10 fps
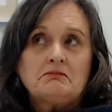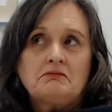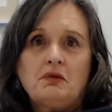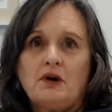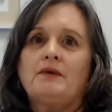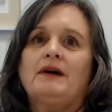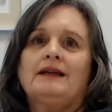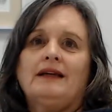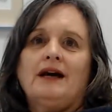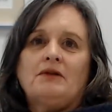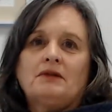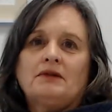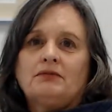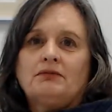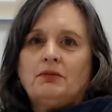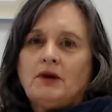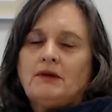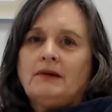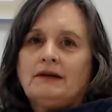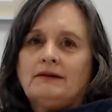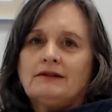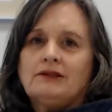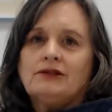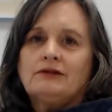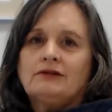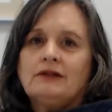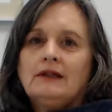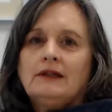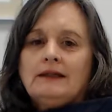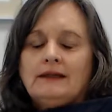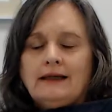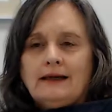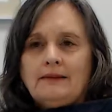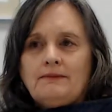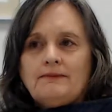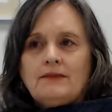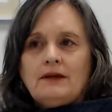What do I need help with? What am I going to do?